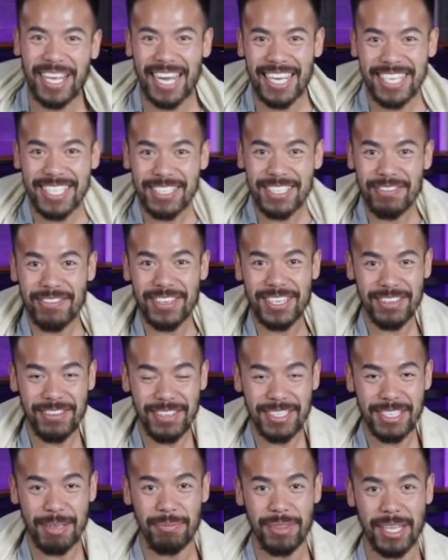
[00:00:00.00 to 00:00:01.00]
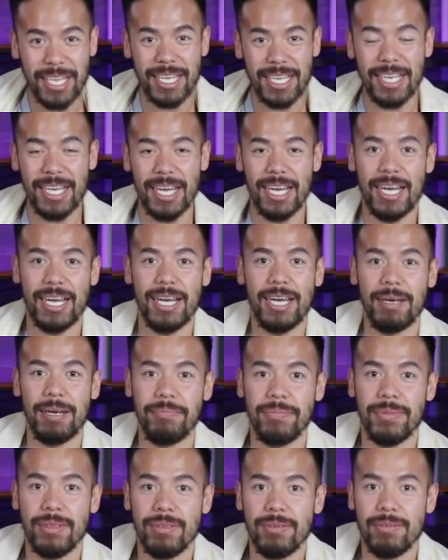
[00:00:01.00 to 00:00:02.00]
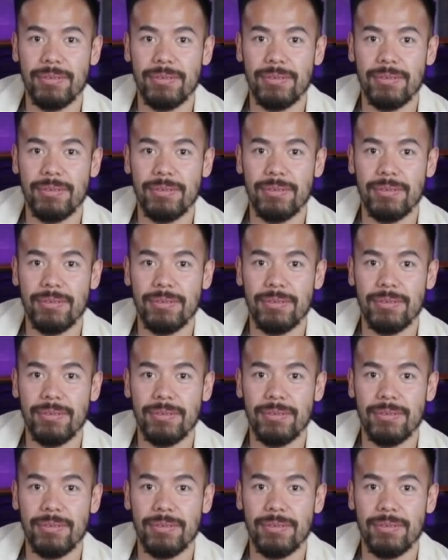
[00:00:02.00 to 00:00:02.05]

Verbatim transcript: guys, we're doing something um,